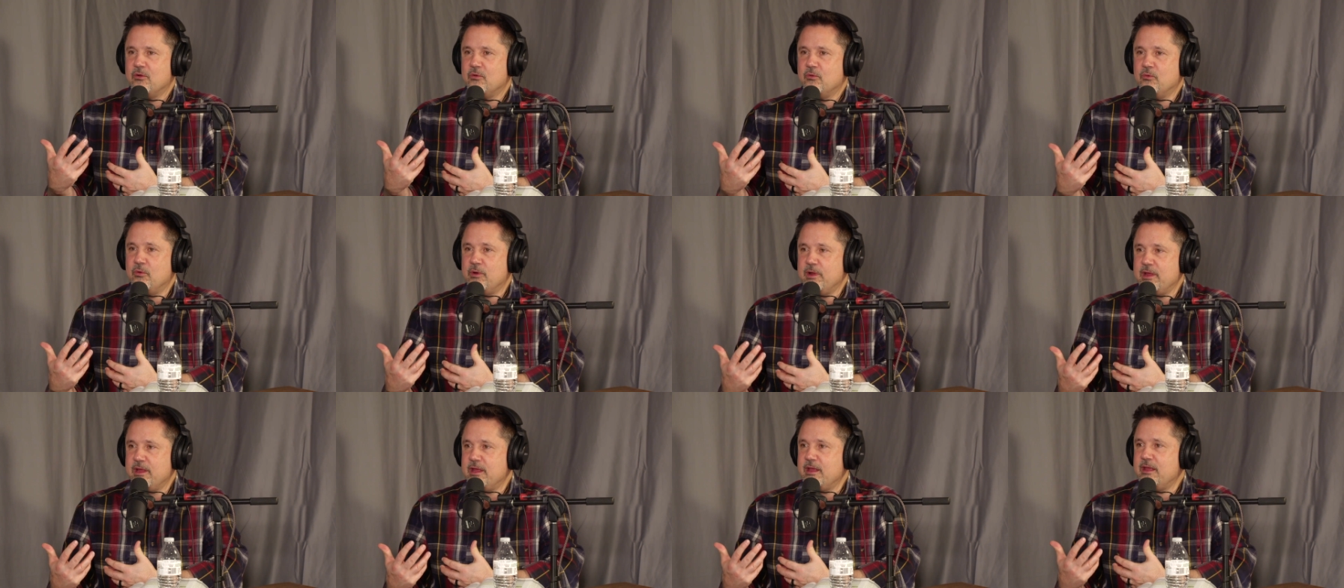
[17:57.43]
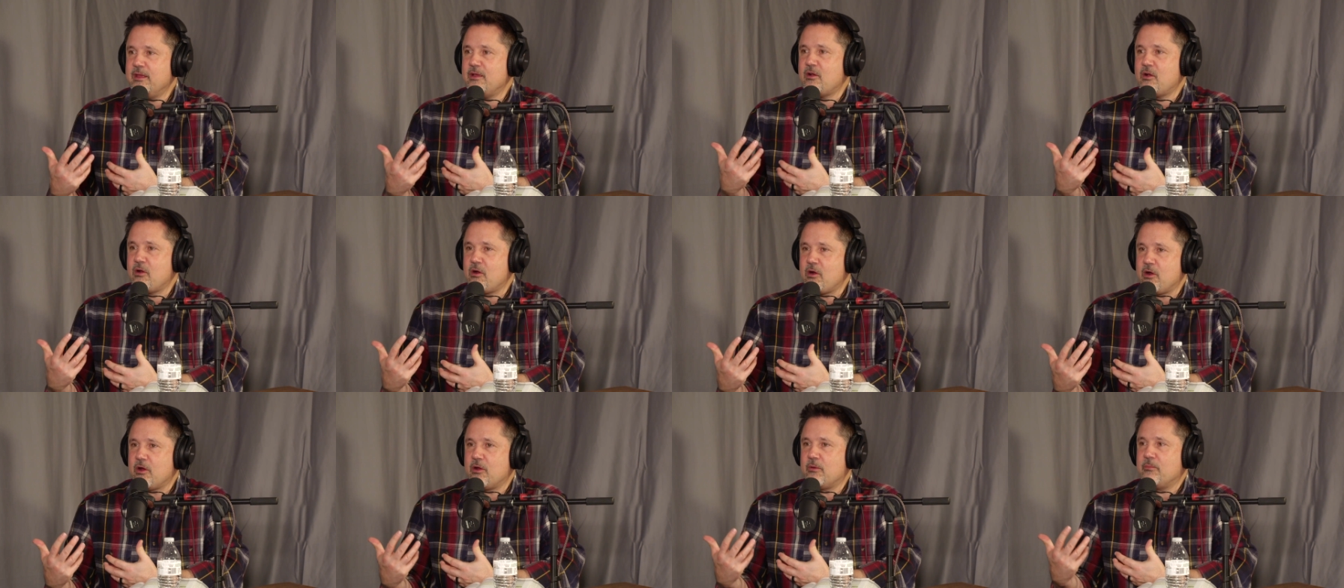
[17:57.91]
we
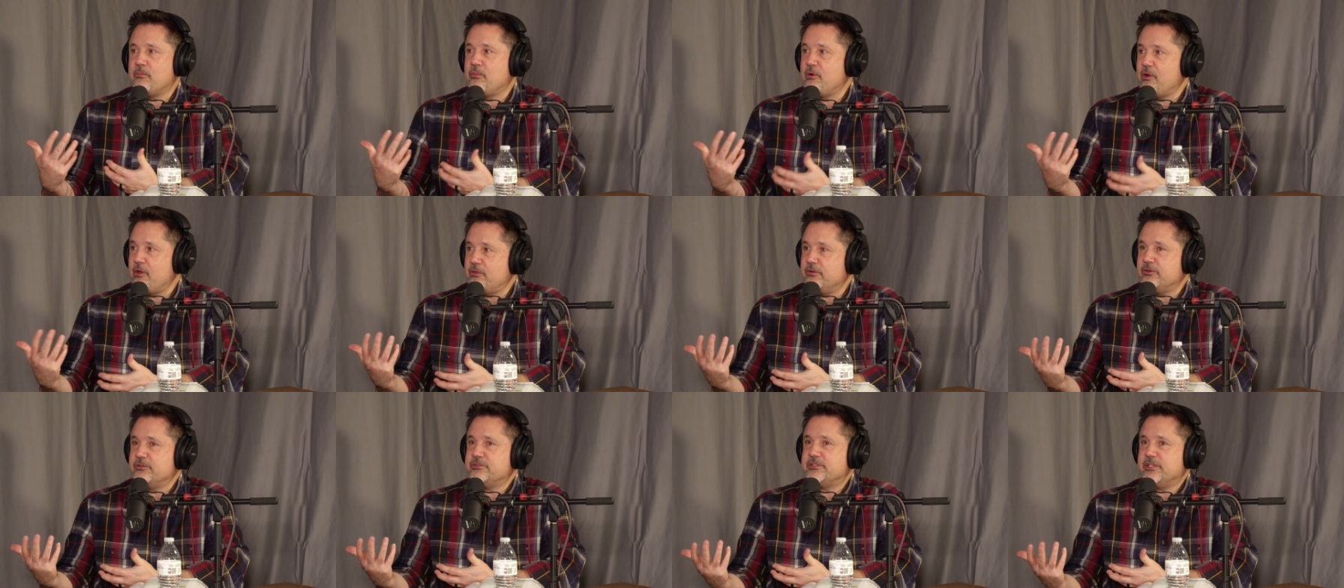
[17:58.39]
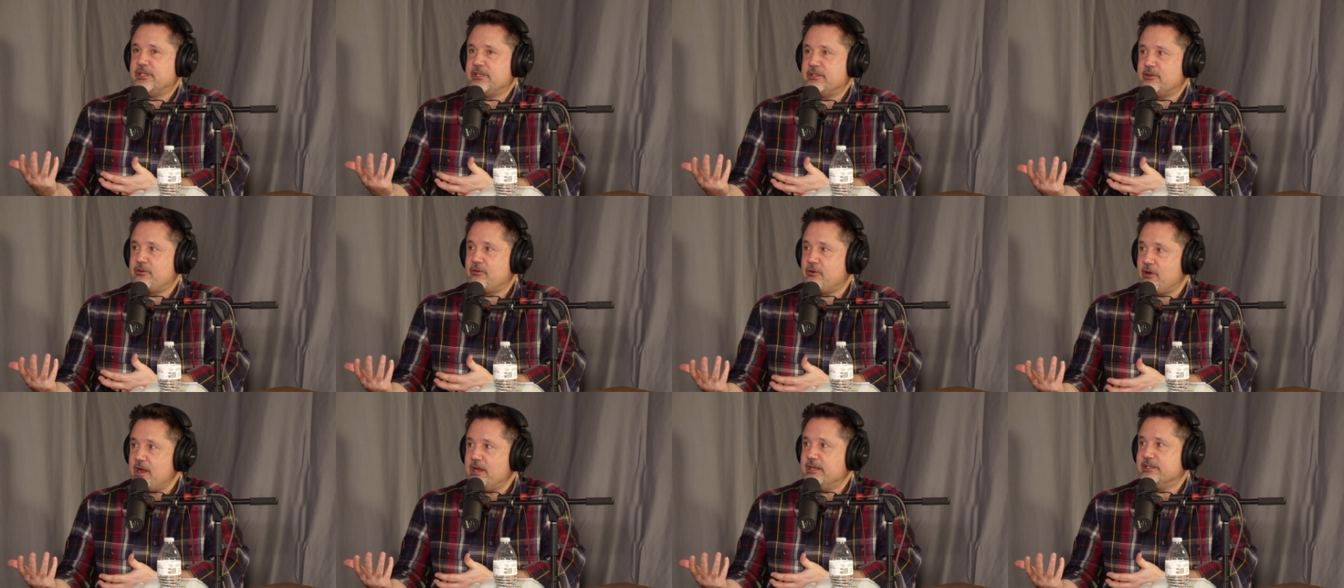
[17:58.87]
are brothers in
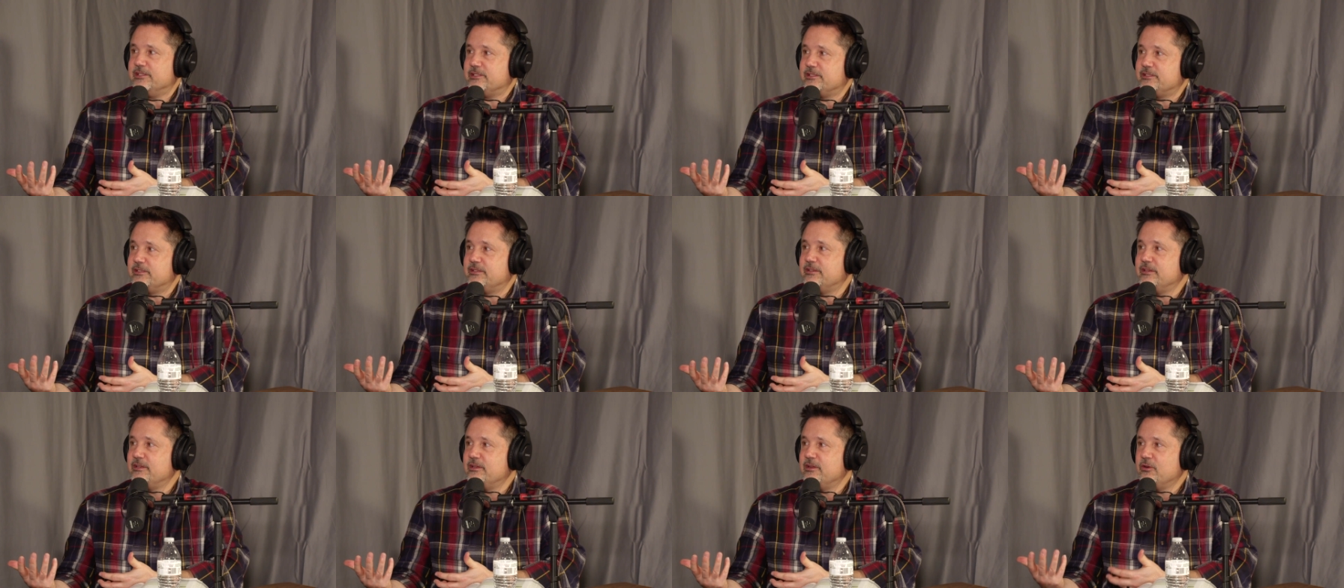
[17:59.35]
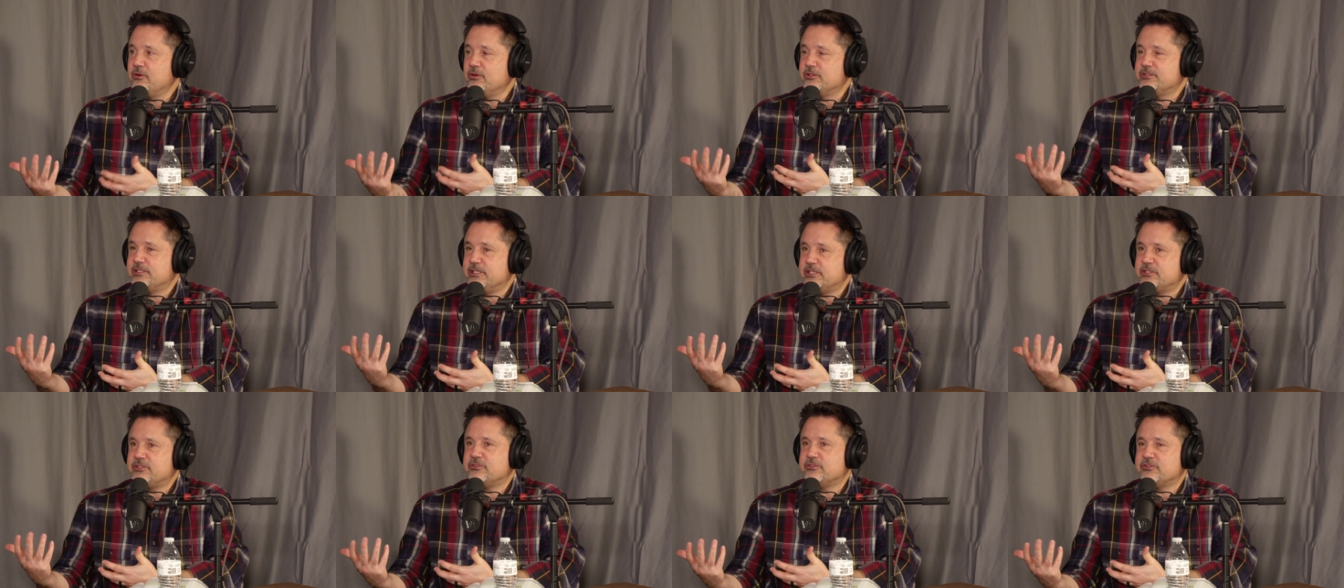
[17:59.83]
Christ right. or
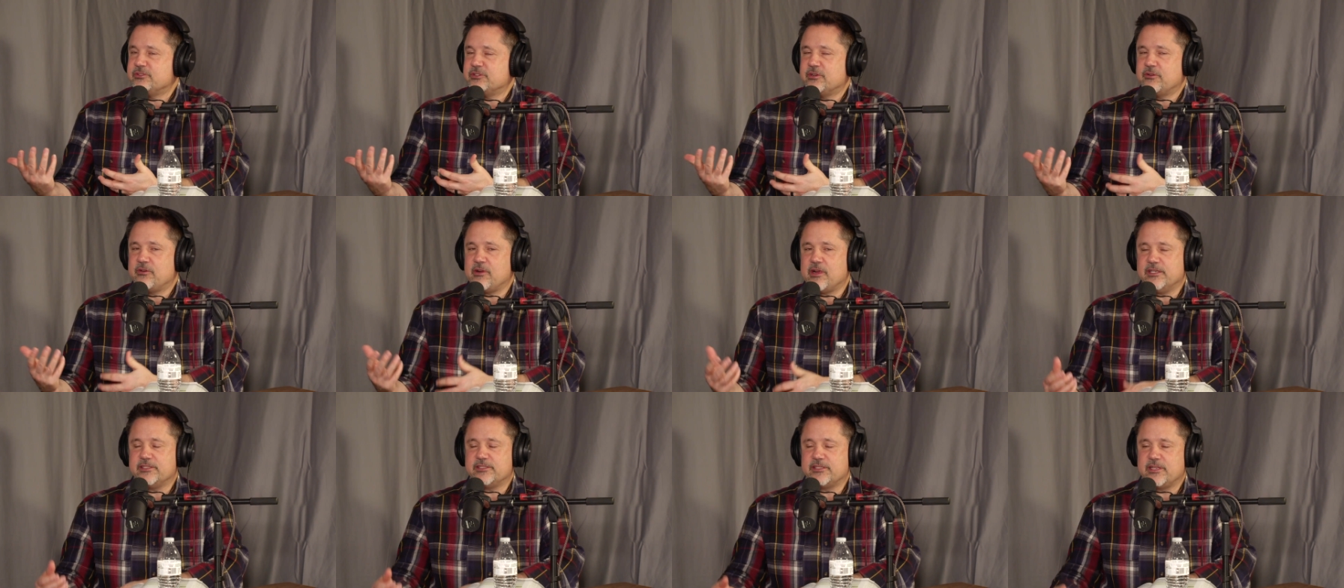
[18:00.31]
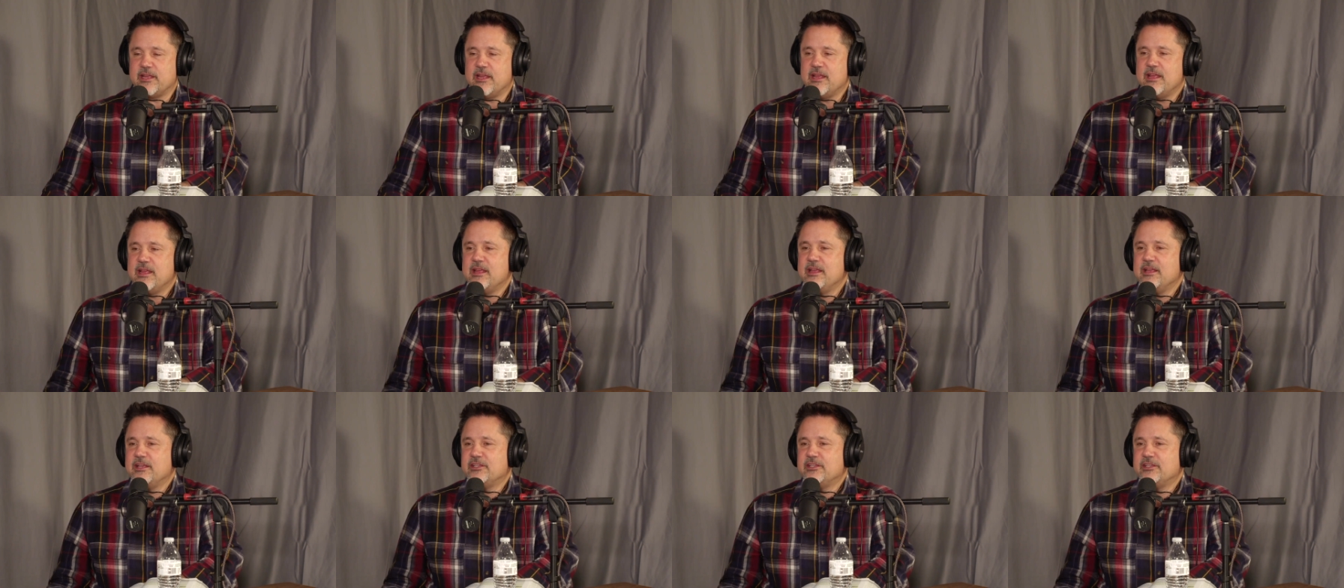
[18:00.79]
sisters in Christ. Yep.